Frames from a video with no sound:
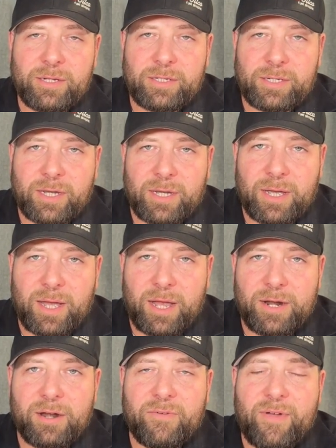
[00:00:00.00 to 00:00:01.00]
to
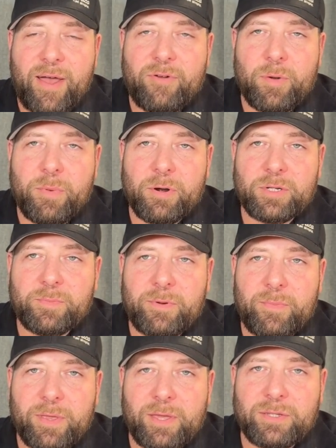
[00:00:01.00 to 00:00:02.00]
under 500 parts
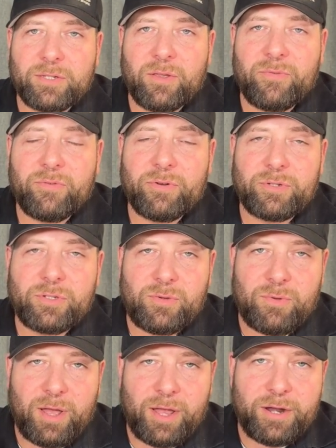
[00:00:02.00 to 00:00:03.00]
per million sulfur
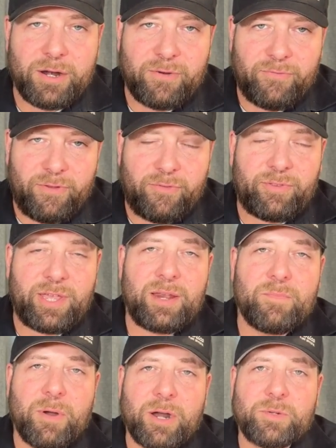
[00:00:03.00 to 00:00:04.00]
to under
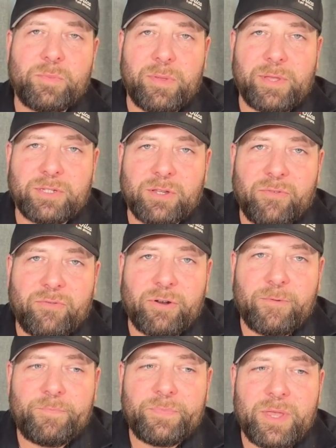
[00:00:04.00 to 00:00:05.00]
15 parts per million
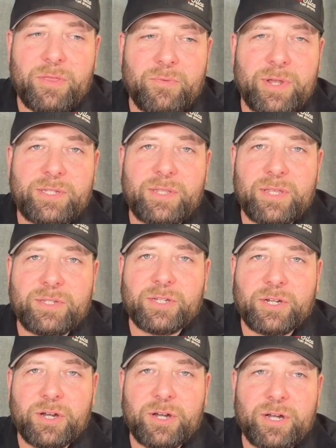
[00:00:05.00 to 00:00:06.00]
sulfur. And the reason this
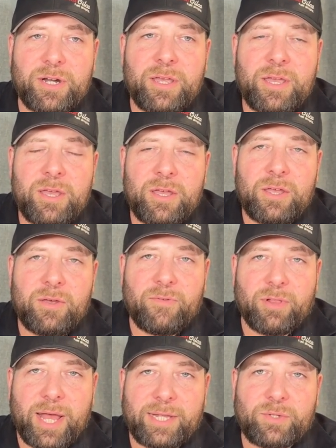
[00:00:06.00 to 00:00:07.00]
occurred
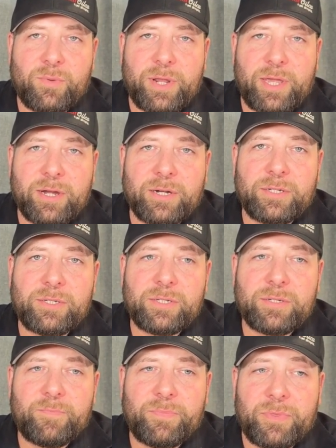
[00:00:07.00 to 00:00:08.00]
over the last 20 years,
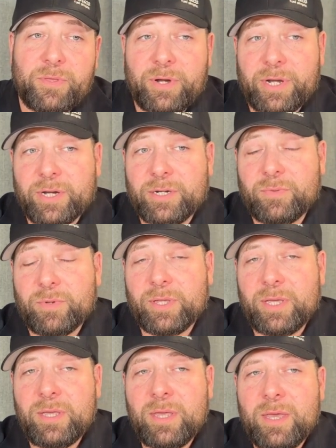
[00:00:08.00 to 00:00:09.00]
30 years
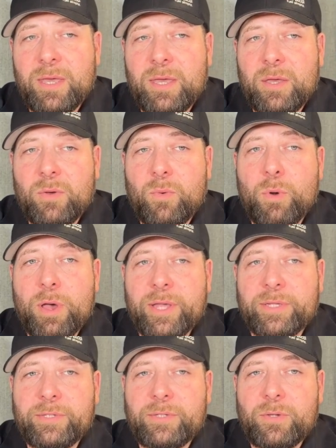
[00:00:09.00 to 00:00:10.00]
really,
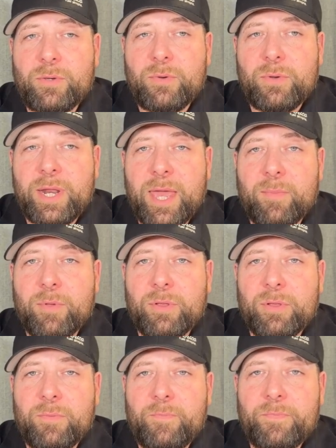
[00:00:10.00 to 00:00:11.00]
was to
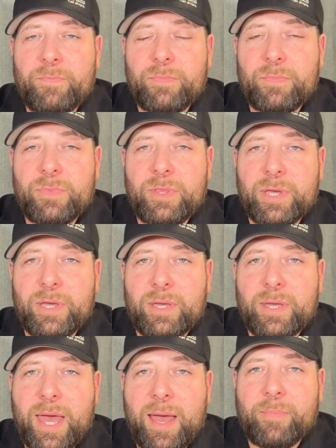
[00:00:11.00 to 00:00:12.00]
enable
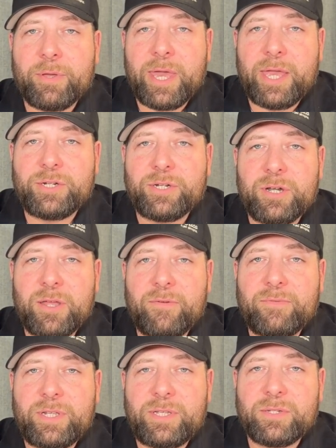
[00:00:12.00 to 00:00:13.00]
the application
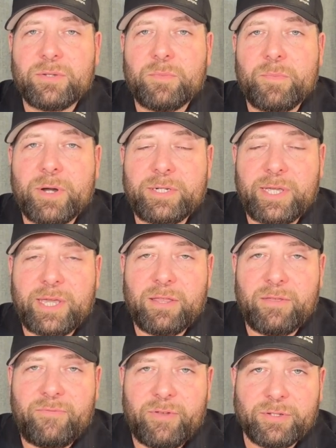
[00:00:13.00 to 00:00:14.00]
of diesel
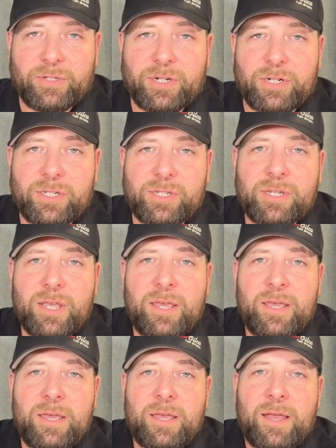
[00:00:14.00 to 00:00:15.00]
particulate filters
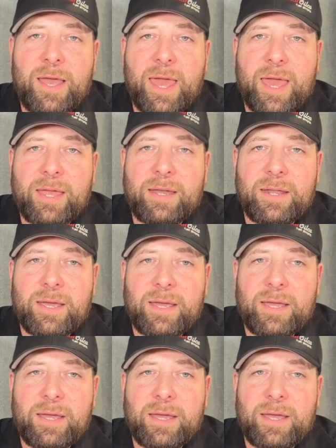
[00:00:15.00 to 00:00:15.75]
and